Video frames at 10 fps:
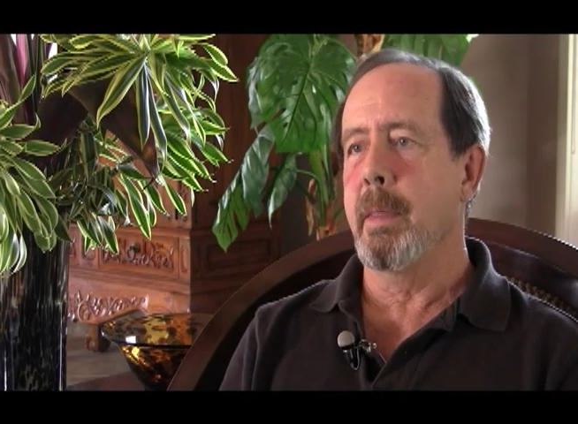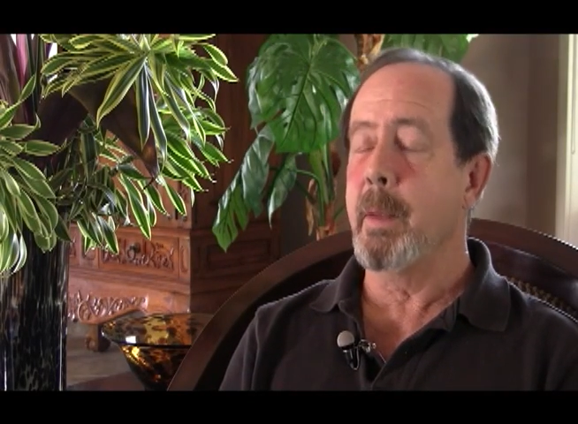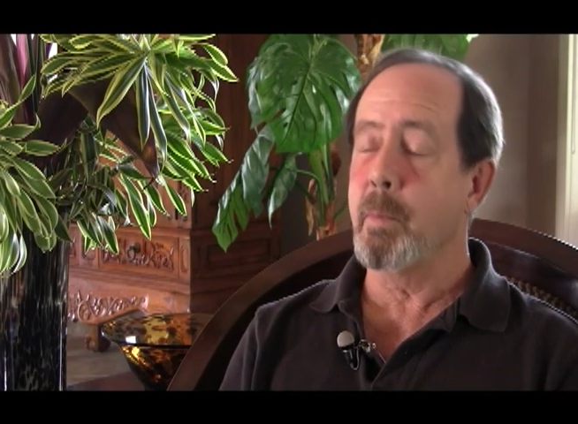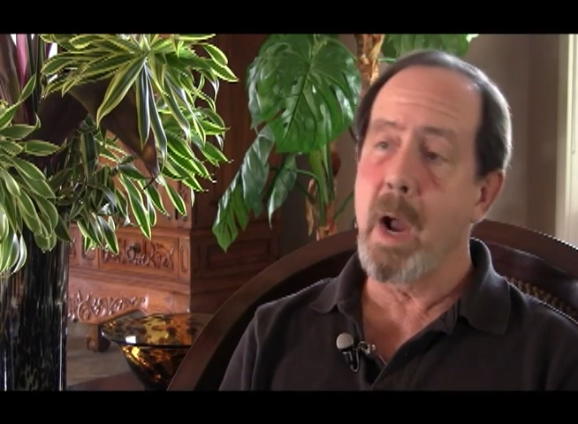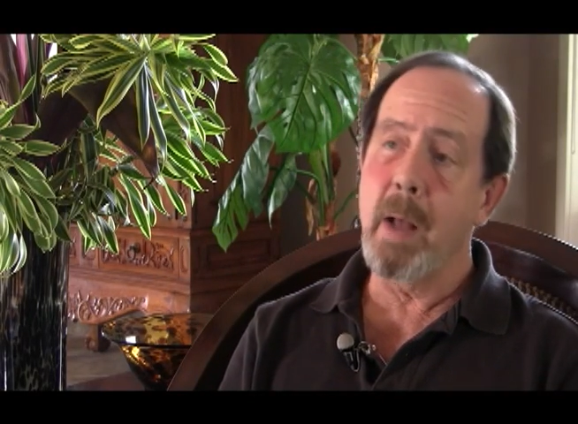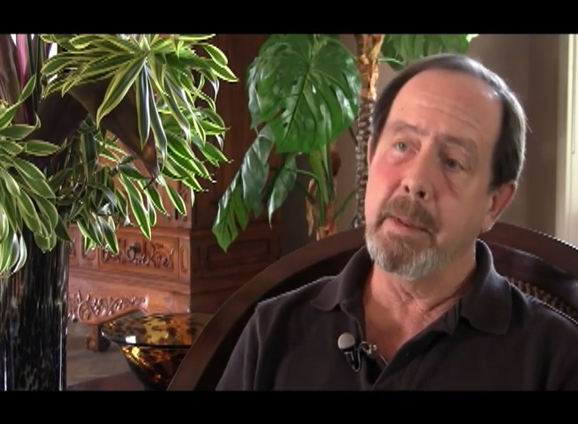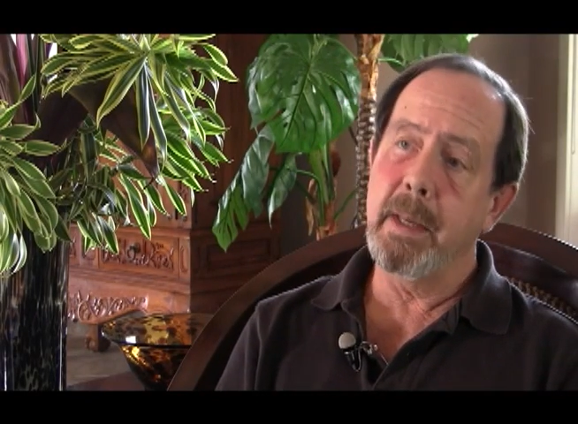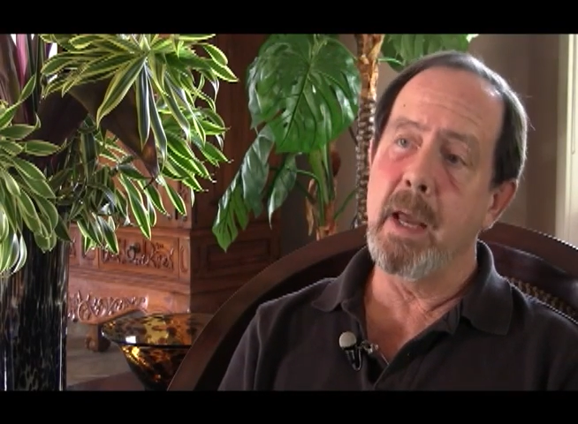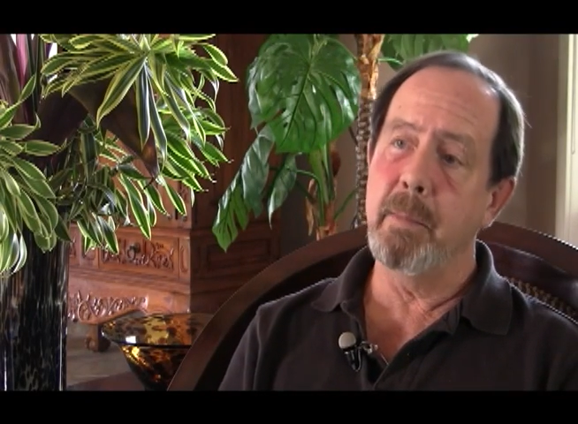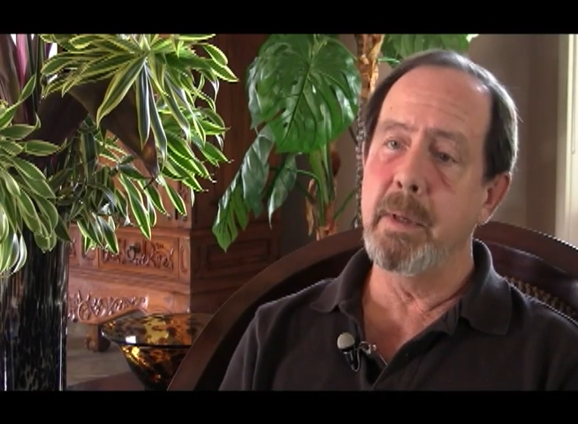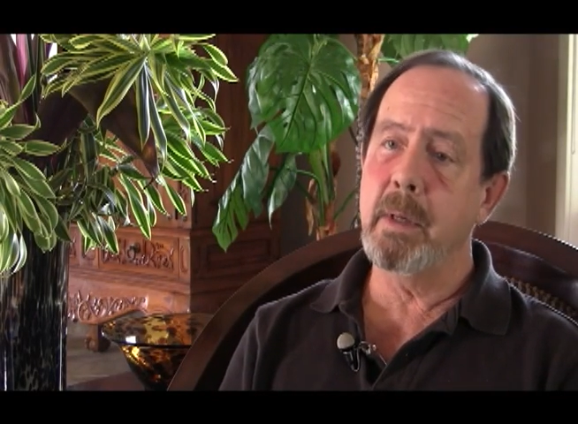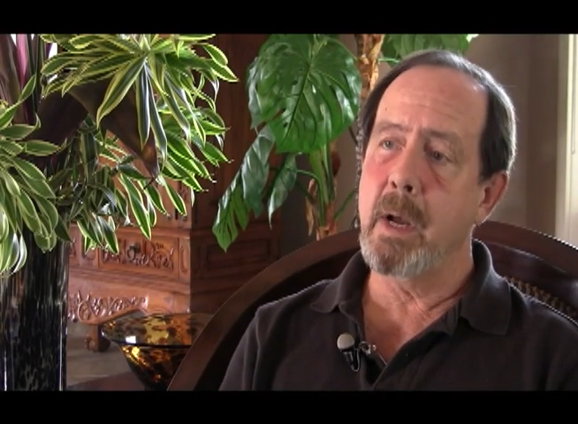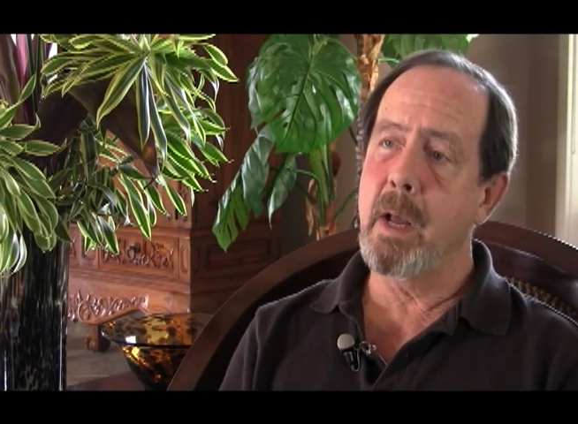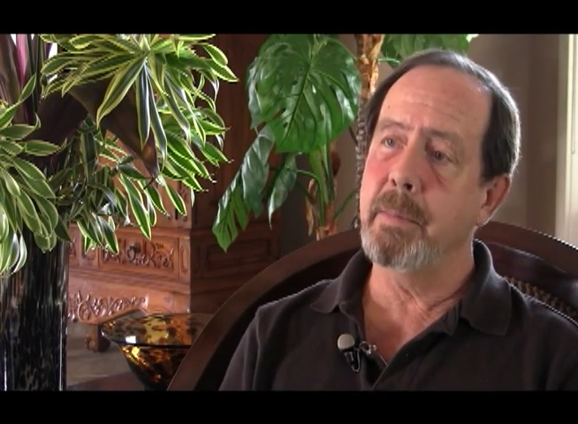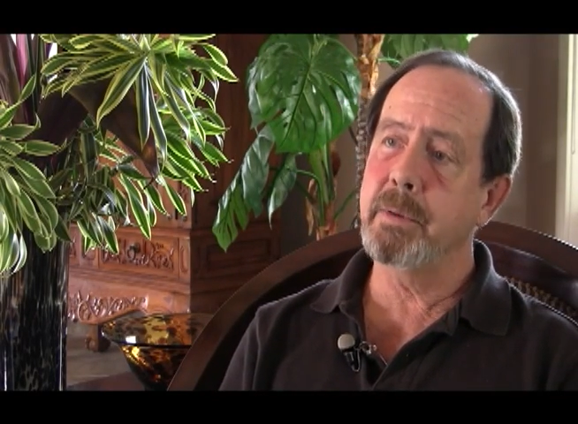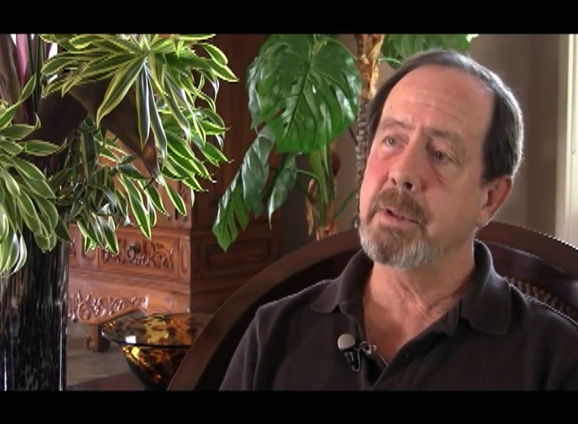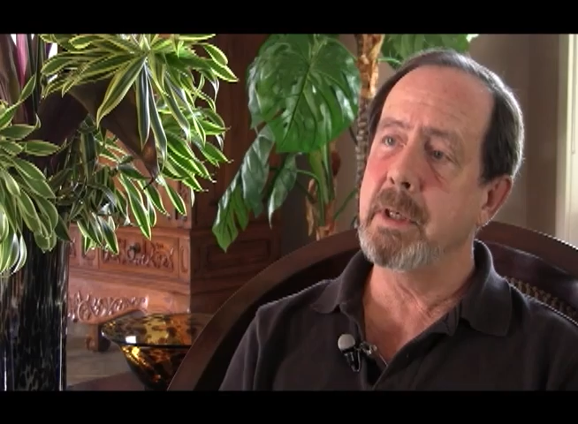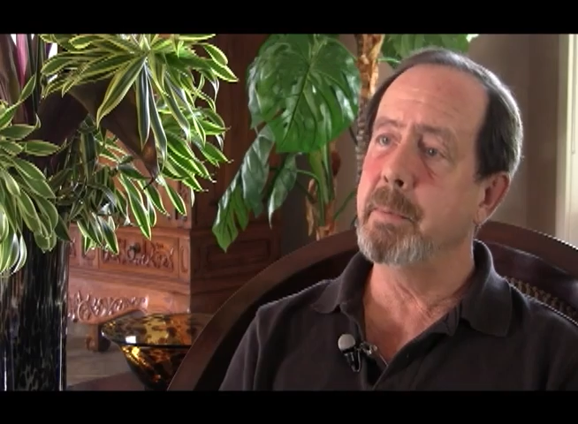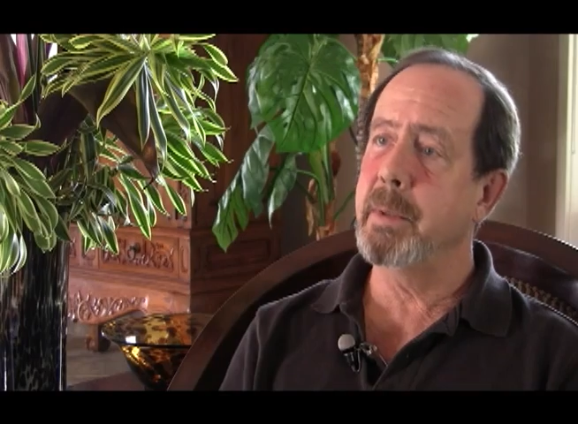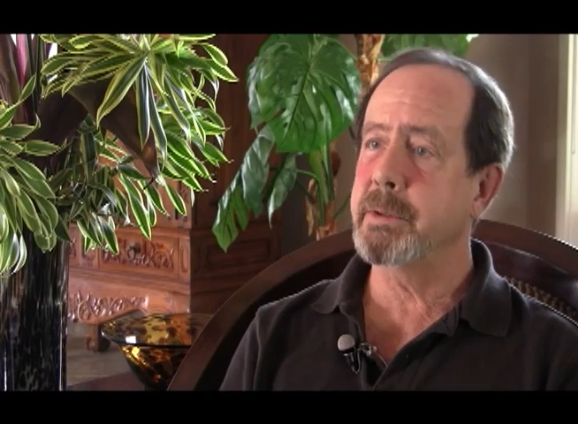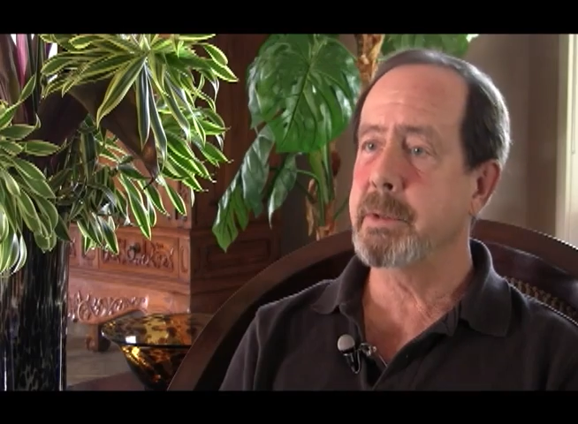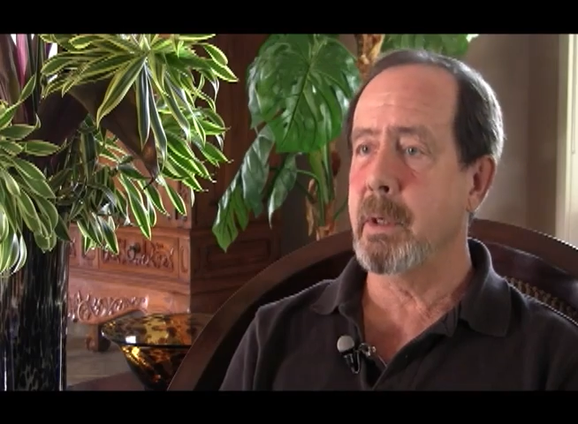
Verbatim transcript: that probably can't be accomplished anyplace